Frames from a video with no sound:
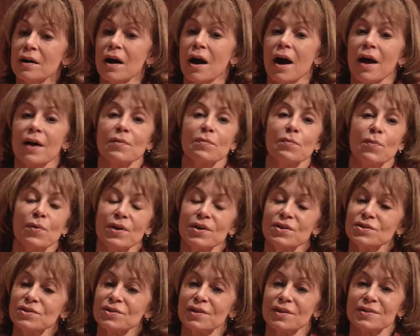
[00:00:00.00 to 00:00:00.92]
I
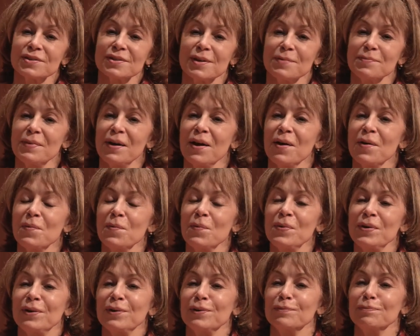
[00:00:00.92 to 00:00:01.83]
wish that somehow
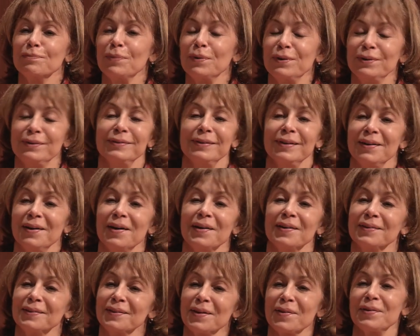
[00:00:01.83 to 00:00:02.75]
we could put a
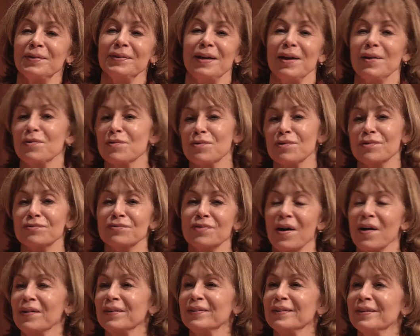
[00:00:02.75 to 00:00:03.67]
clarinet or a
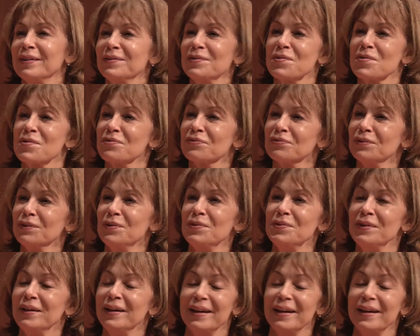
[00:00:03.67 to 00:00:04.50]
violin or a flute